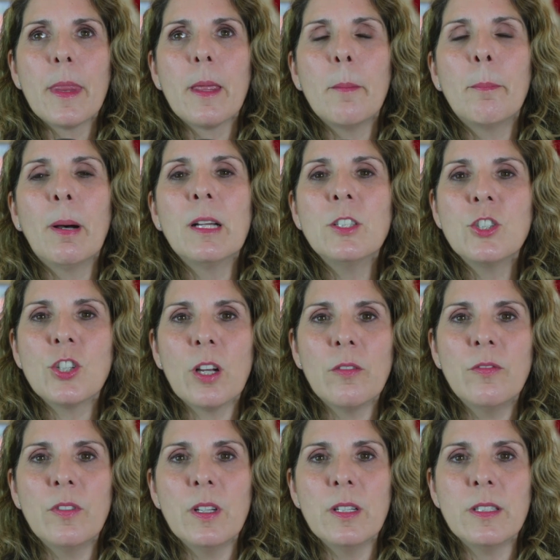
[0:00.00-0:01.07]
bunch
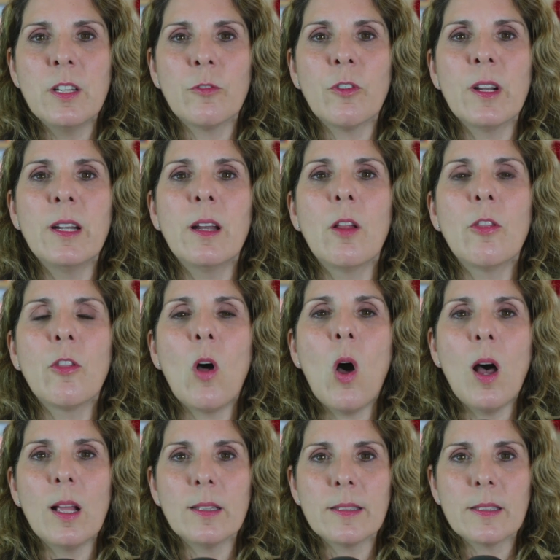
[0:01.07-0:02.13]
of different
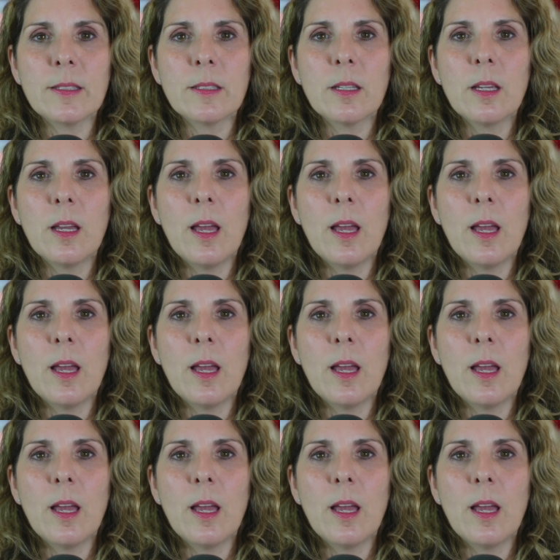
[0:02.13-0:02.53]
thoughts